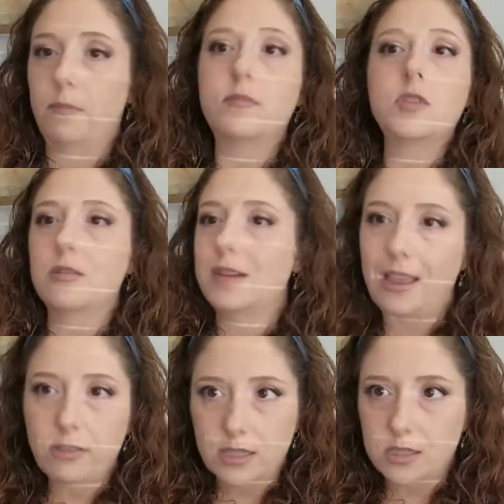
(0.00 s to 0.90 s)
Certain
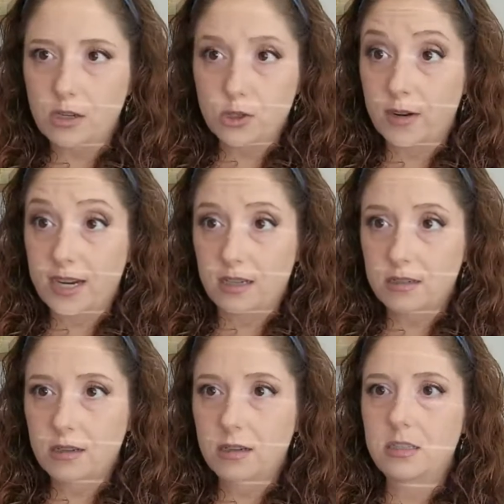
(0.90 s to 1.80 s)
athletes are
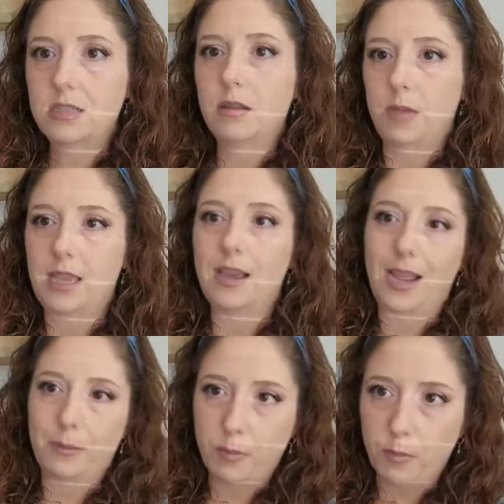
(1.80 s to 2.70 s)
trained to be
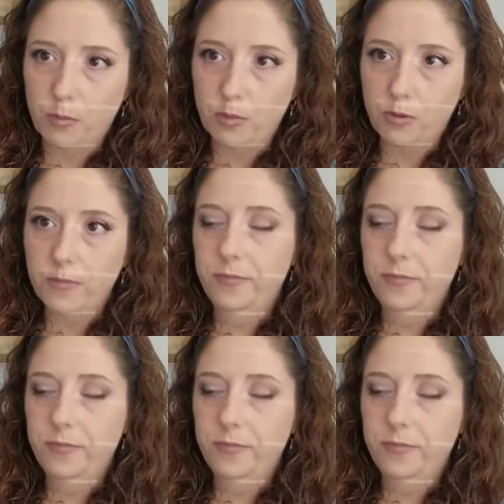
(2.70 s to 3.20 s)
hypermobile.